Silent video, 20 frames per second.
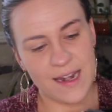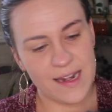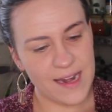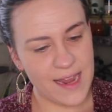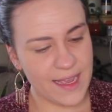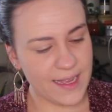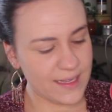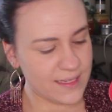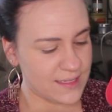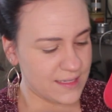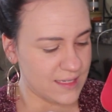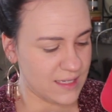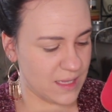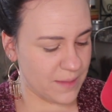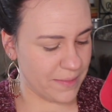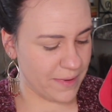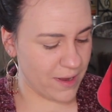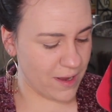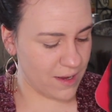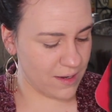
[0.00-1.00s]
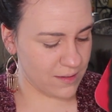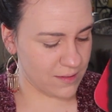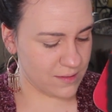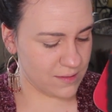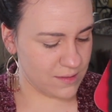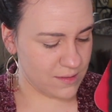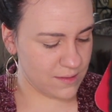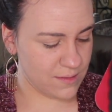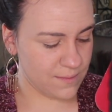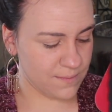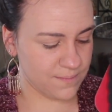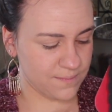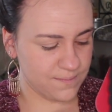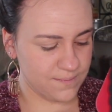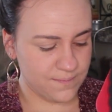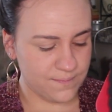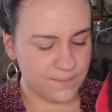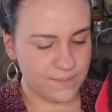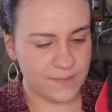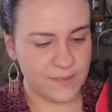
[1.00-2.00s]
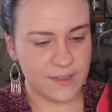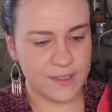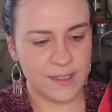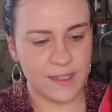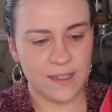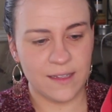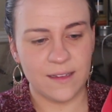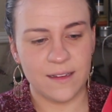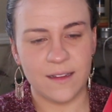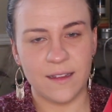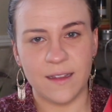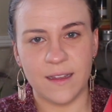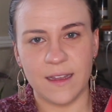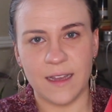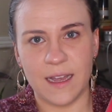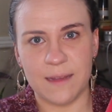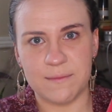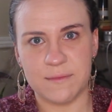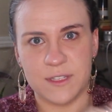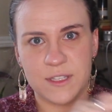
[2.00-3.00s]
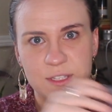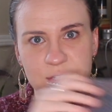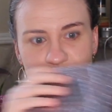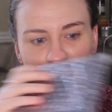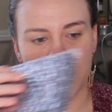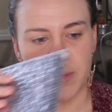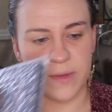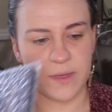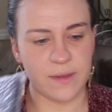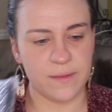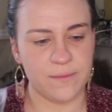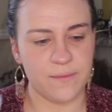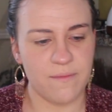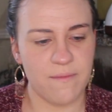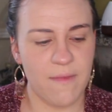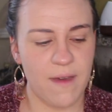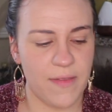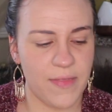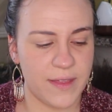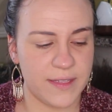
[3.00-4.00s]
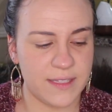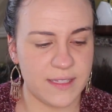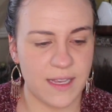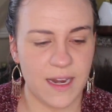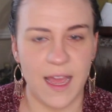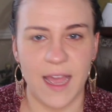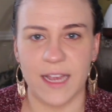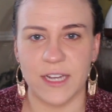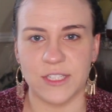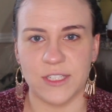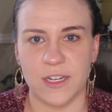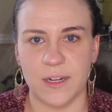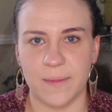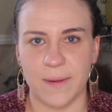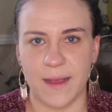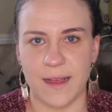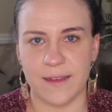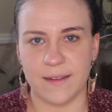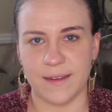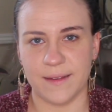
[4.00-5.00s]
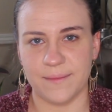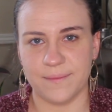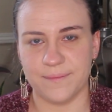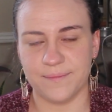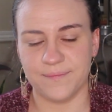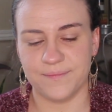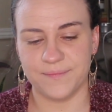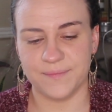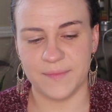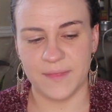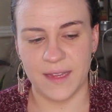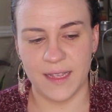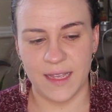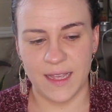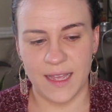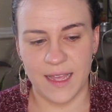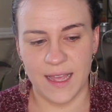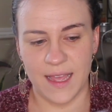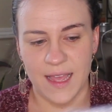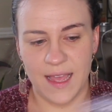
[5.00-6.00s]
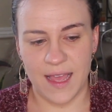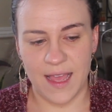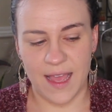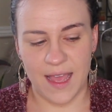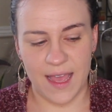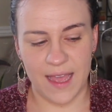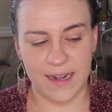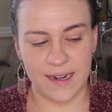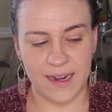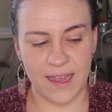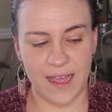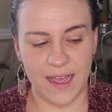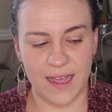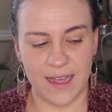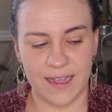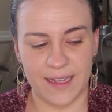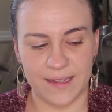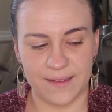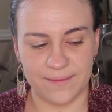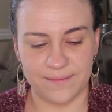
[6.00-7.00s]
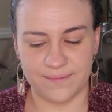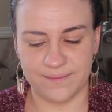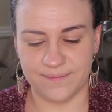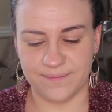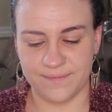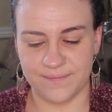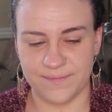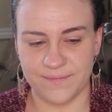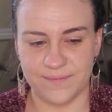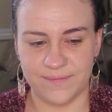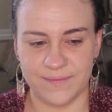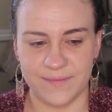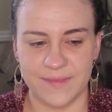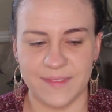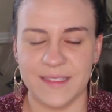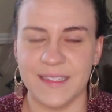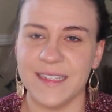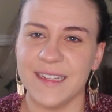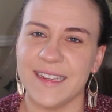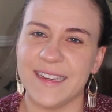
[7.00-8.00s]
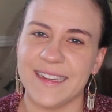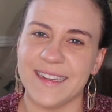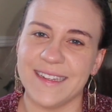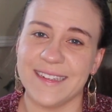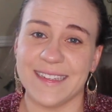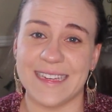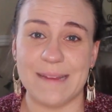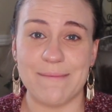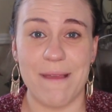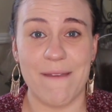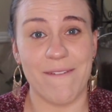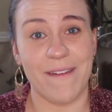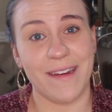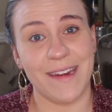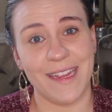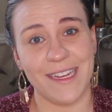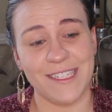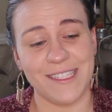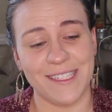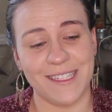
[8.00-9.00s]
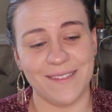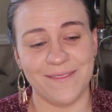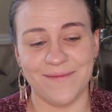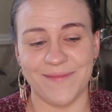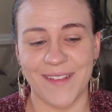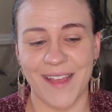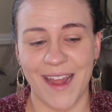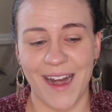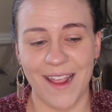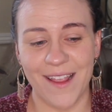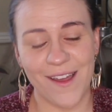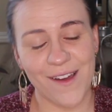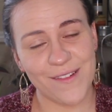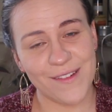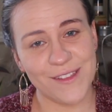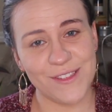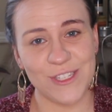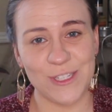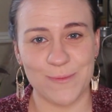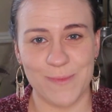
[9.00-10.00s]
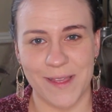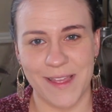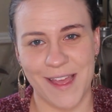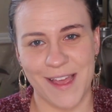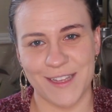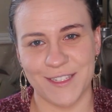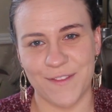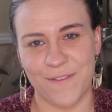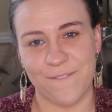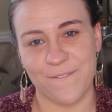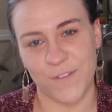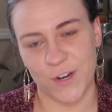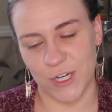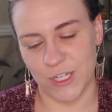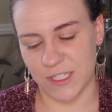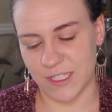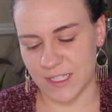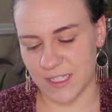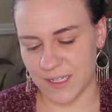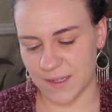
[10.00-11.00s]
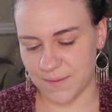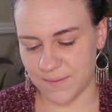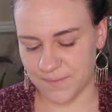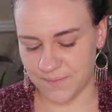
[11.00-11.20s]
Next in the box, I'm stupid. This is an eyeshadow palette. And I did my foundation. And I always do my eyes first.